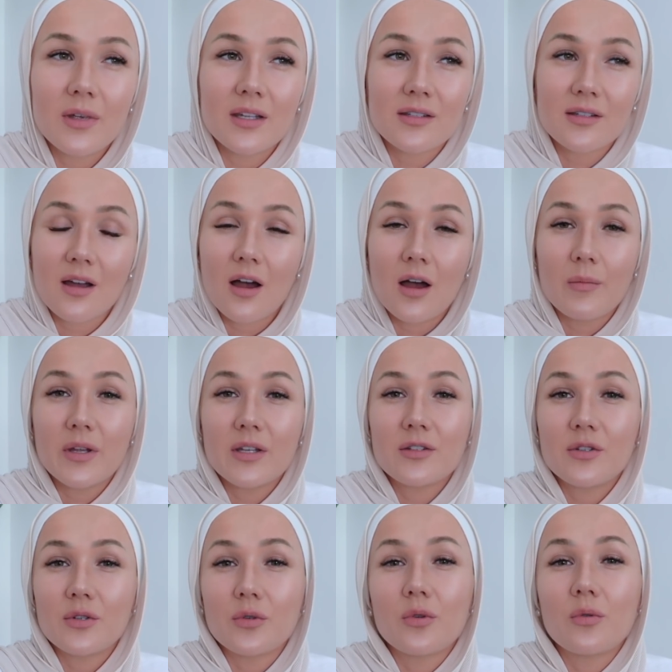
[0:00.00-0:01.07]
it's common
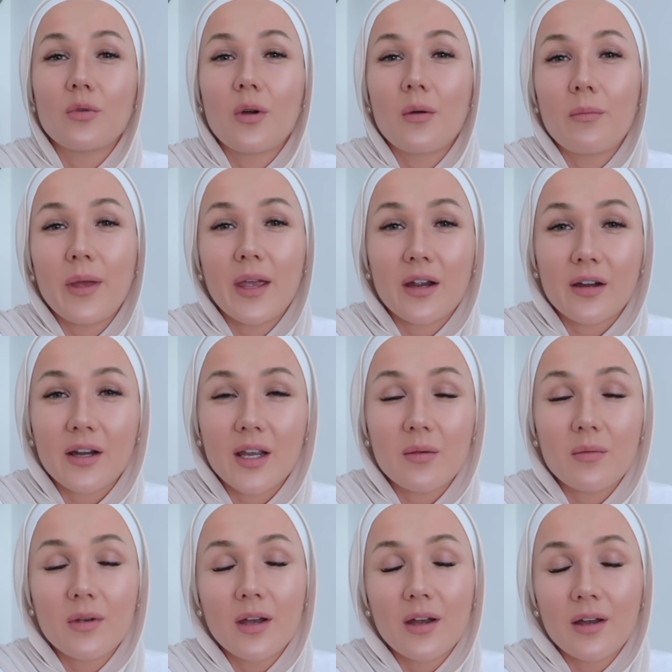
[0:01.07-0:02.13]
to
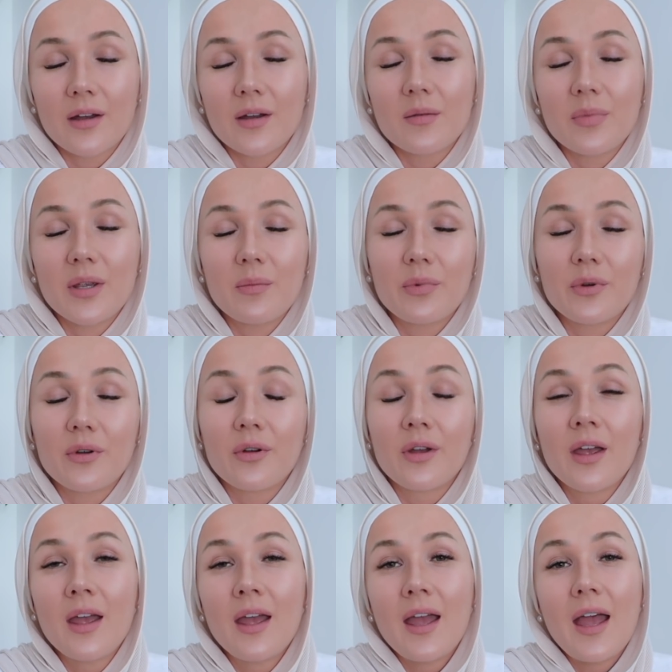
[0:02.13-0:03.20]
bury people
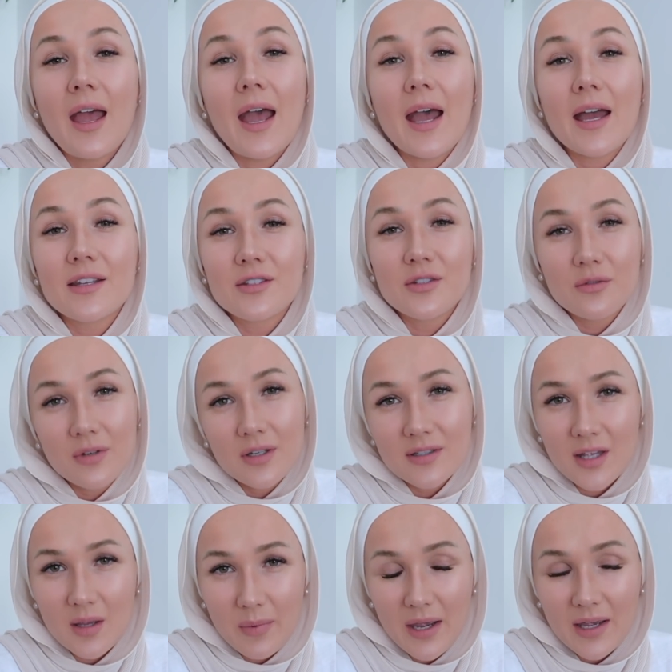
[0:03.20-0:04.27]
as soon as
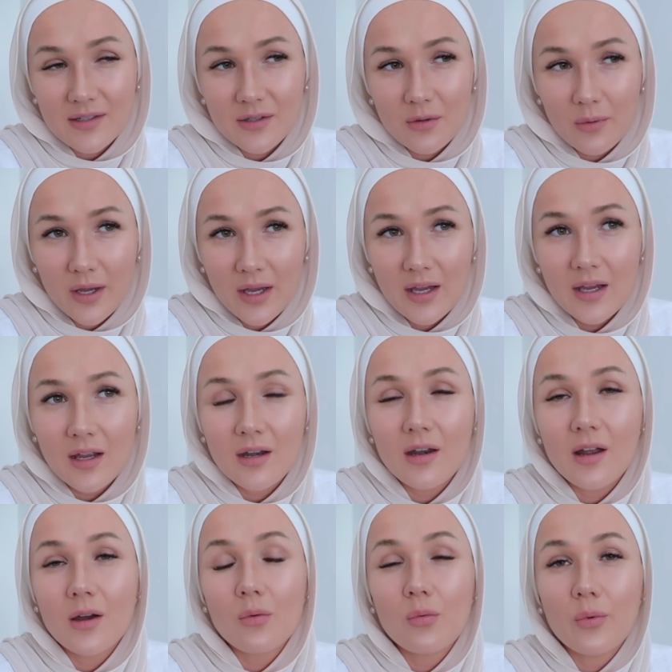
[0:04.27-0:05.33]
they pass away and
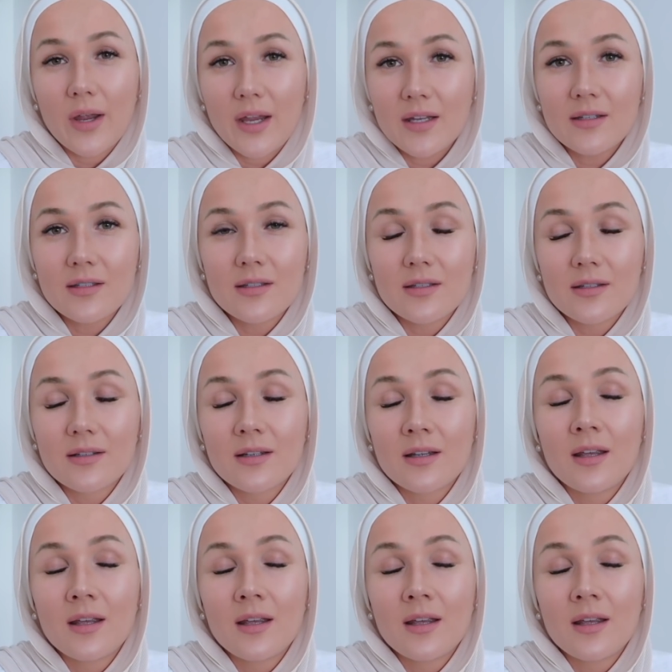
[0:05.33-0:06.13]
not wait.